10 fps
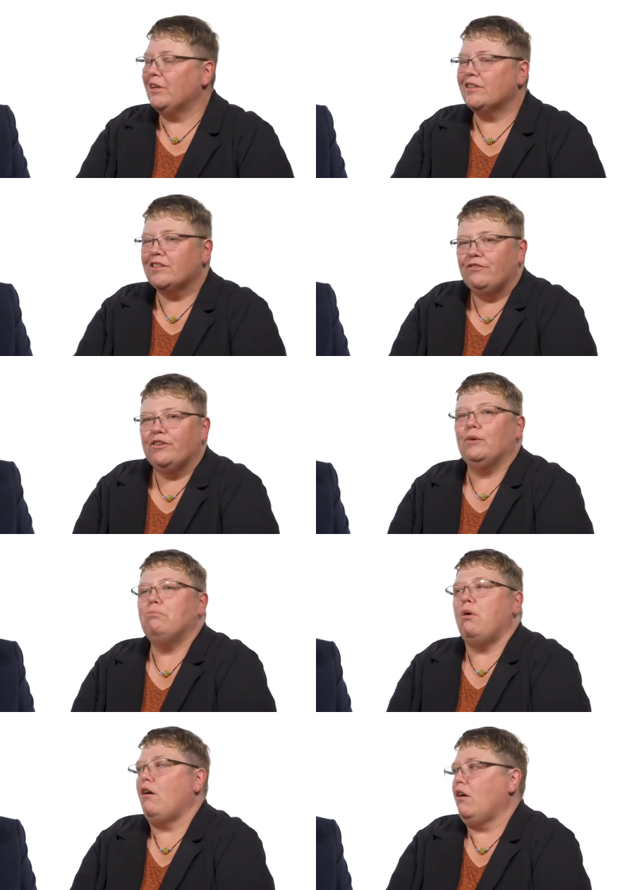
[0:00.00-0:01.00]
Because I feel a
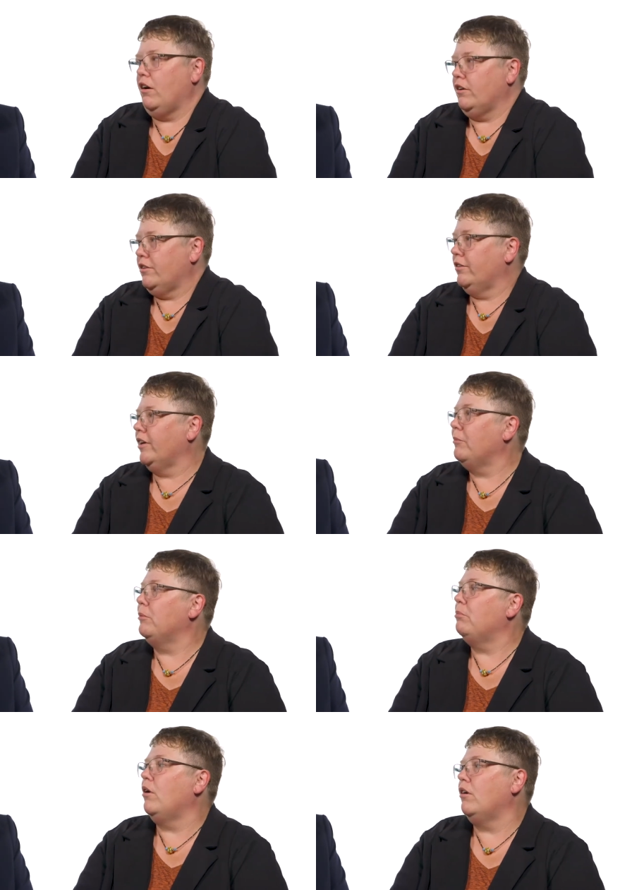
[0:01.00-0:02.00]
part. I'm a
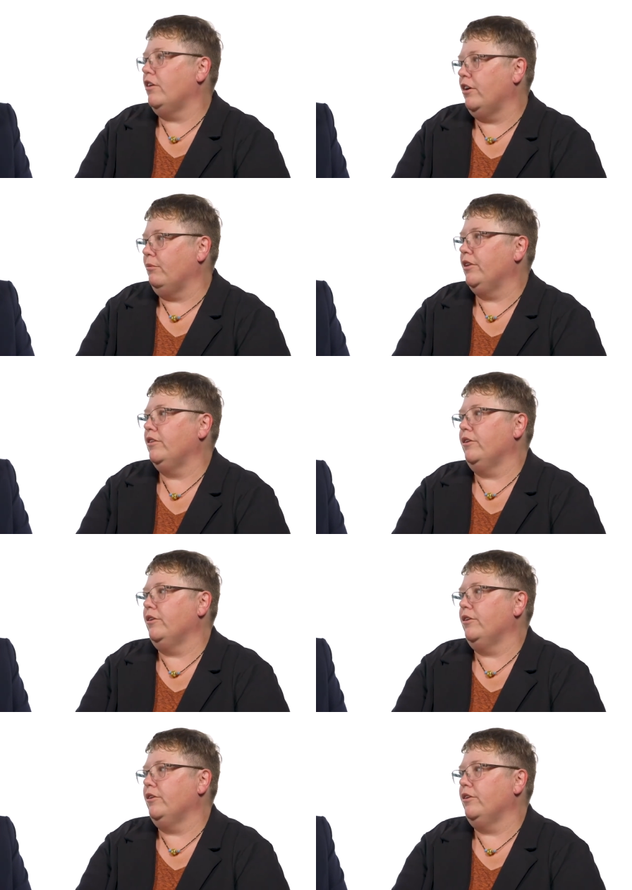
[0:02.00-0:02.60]
partner with you.